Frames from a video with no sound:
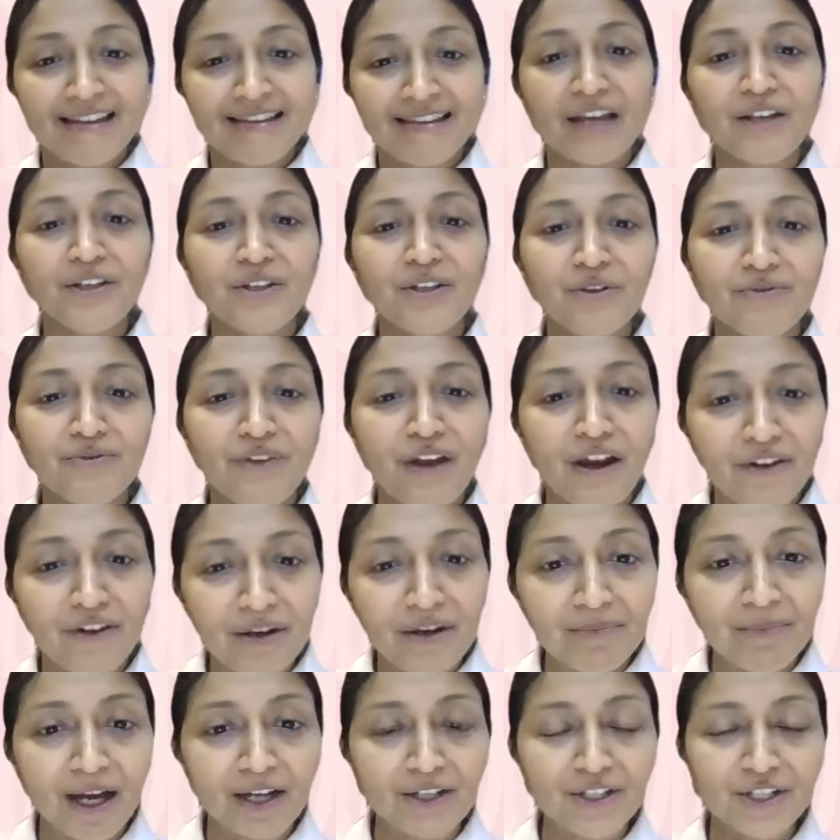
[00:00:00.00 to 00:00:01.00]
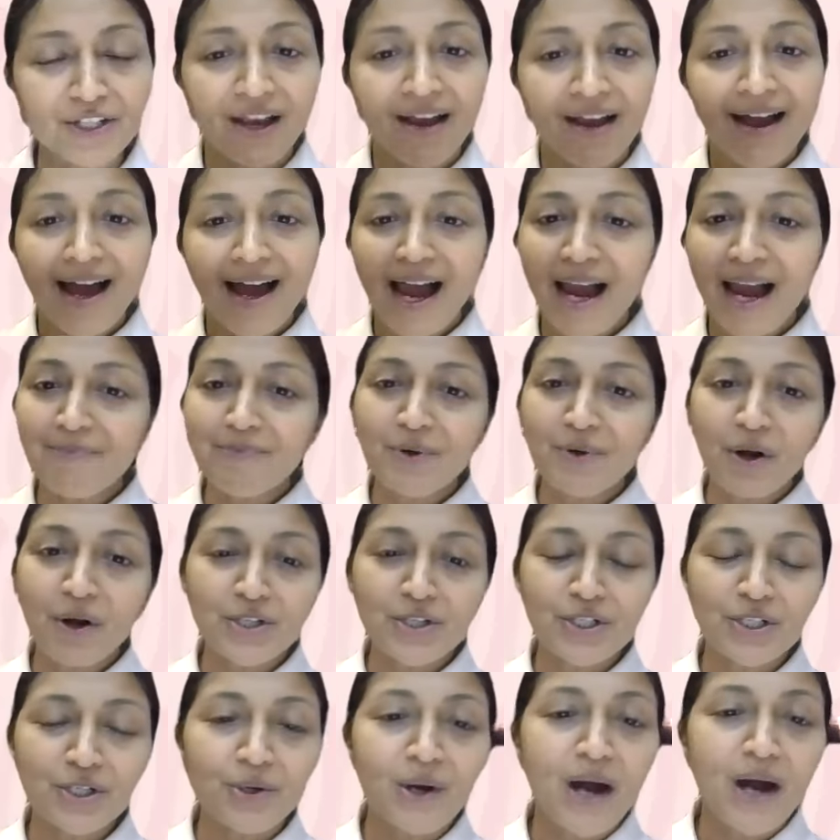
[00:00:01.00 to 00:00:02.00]
Thank you very much. I'm
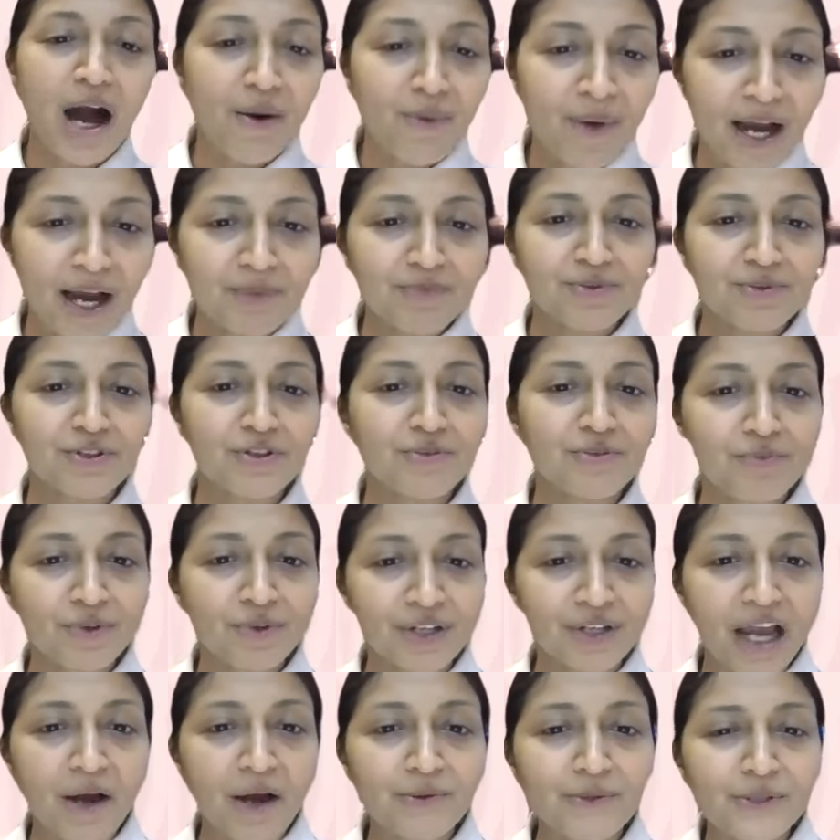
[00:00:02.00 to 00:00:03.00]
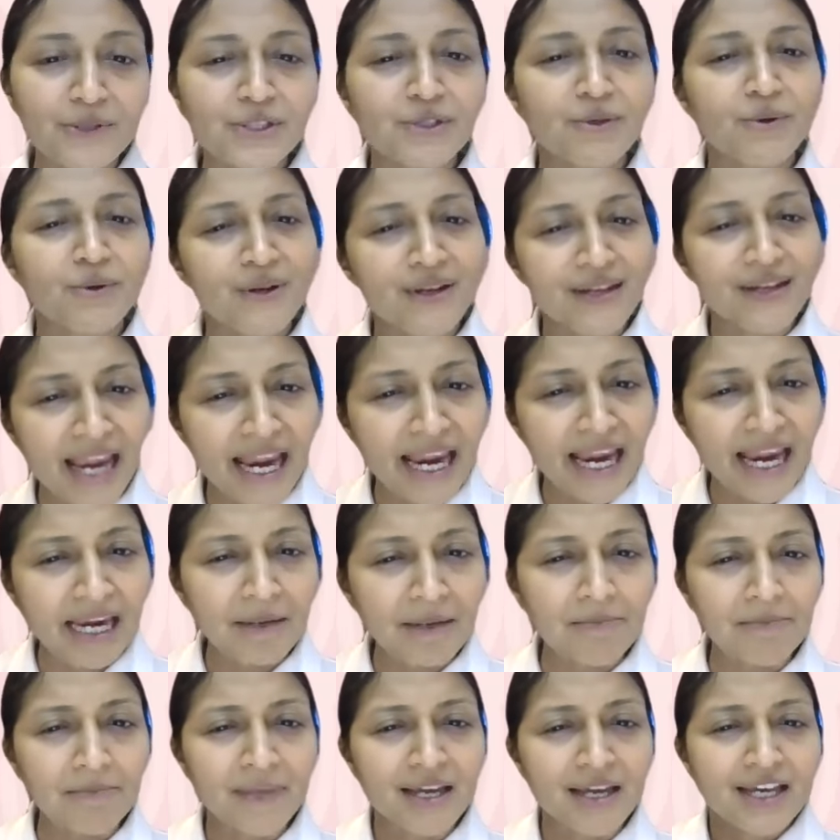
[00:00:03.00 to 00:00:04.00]
not sure how I should pronounce your
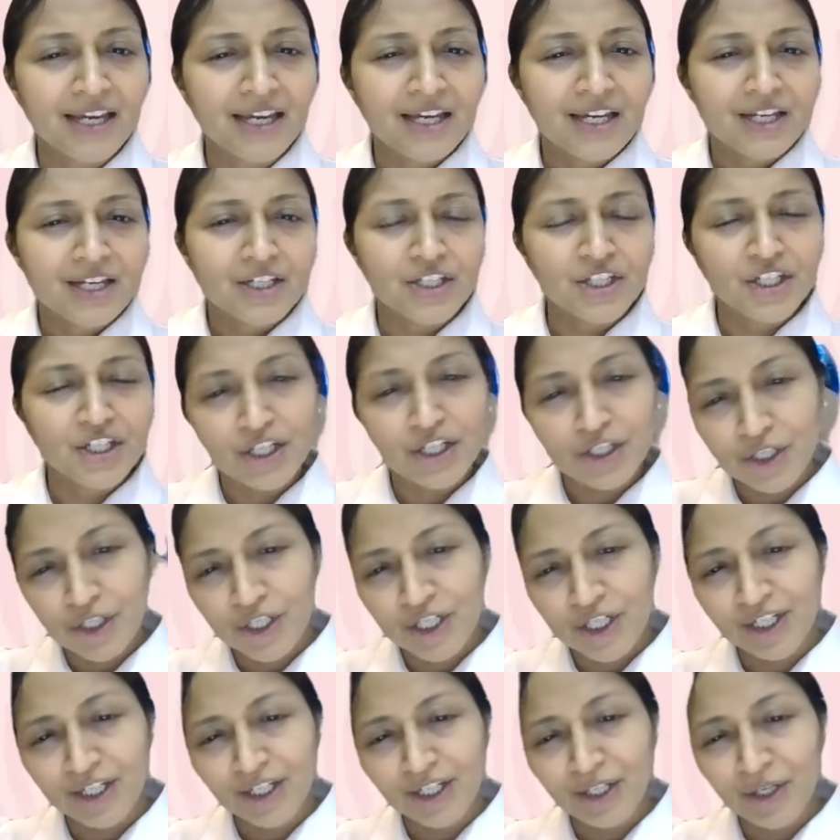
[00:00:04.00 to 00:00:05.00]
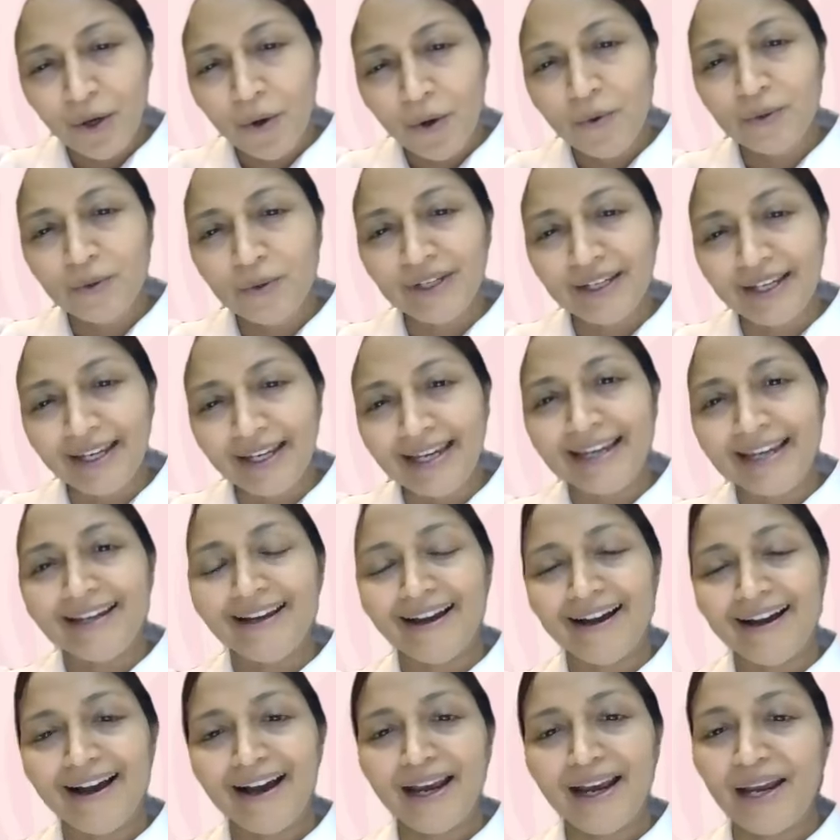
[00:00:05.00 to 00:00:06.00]
name, Chichioki.
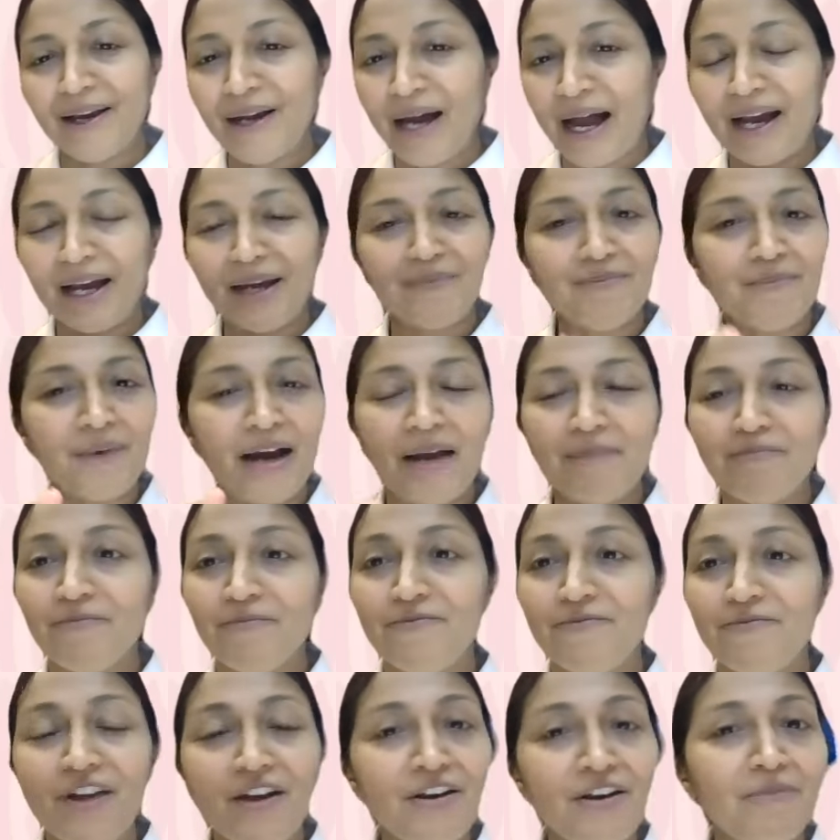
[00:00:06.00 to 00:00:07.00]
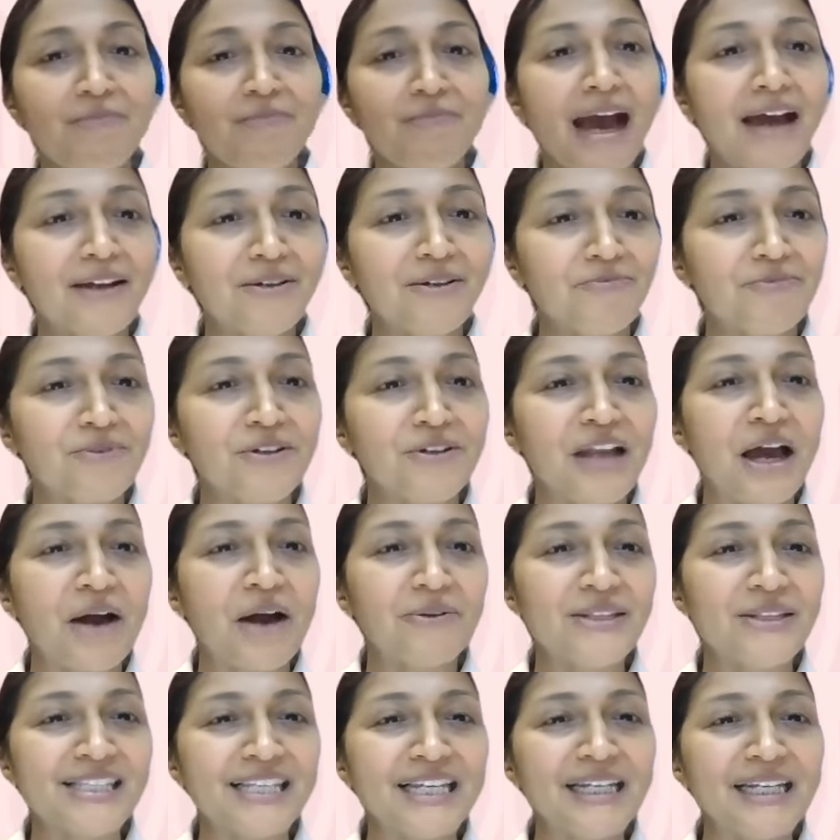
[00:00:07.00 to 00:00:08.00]
I, I'm, I'm very bad in
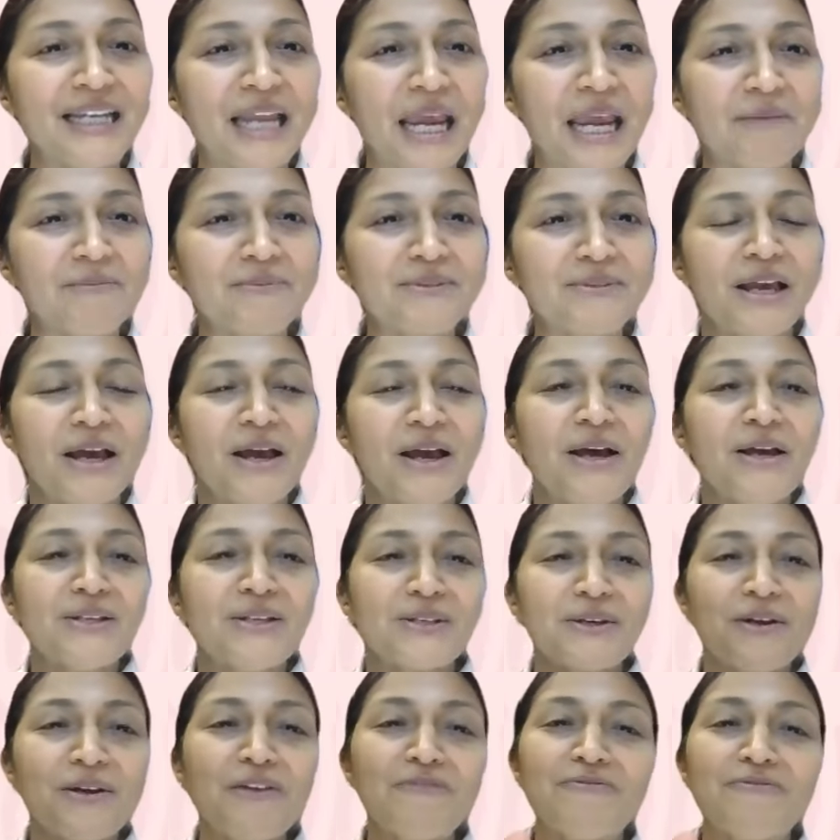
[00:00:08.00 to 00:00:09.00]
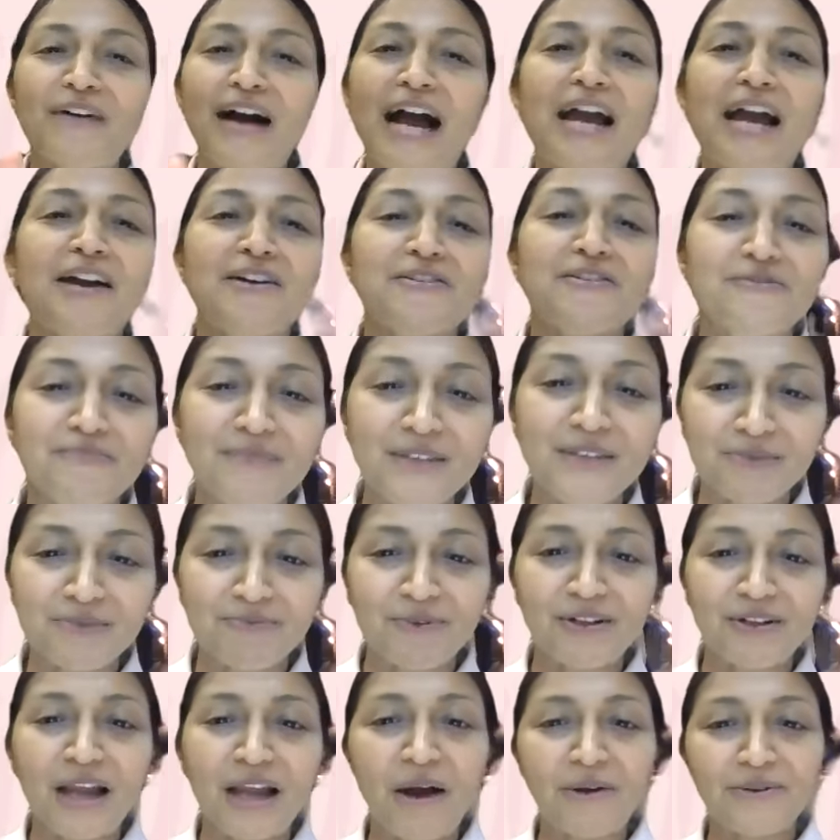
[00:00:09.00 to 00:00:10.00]
pronouncing names. So if I have
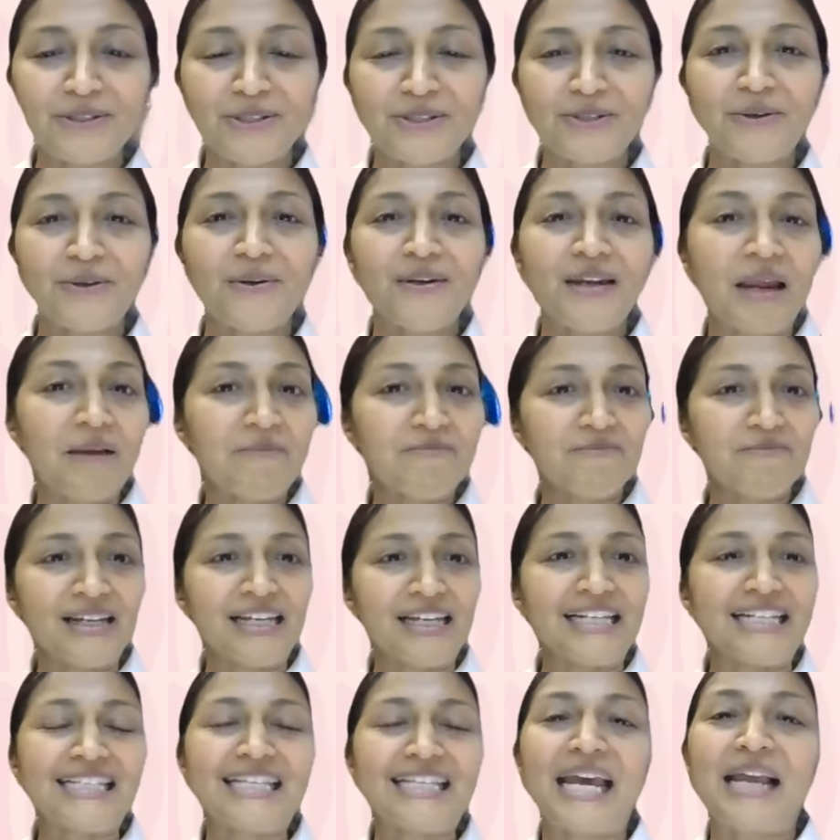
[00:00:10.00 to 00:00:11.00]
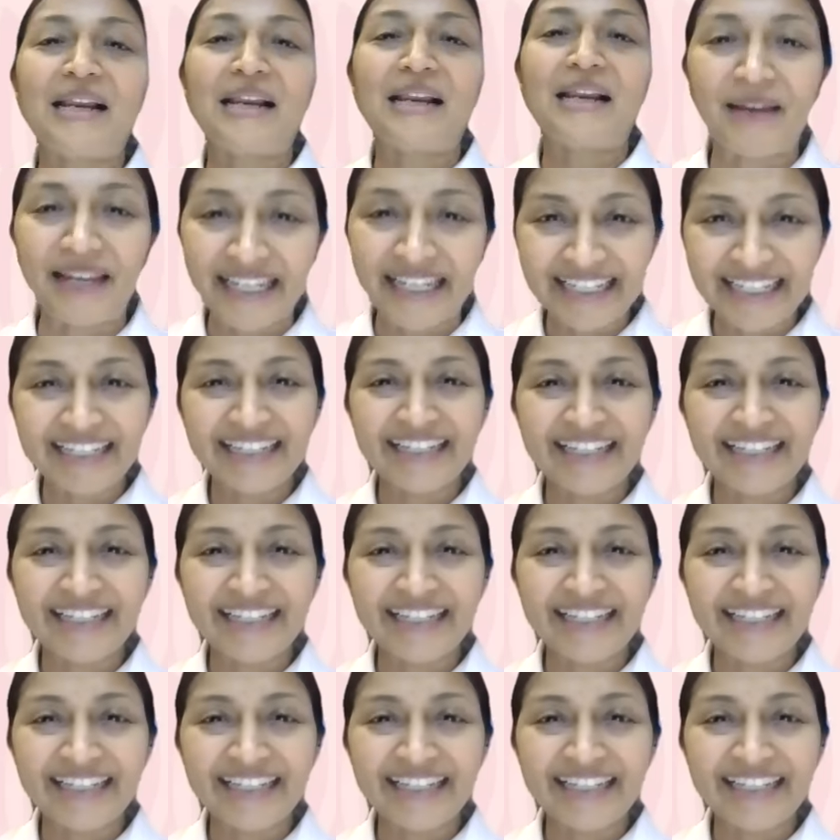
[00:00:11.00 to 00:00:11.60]
mispronounced your name, please tell me.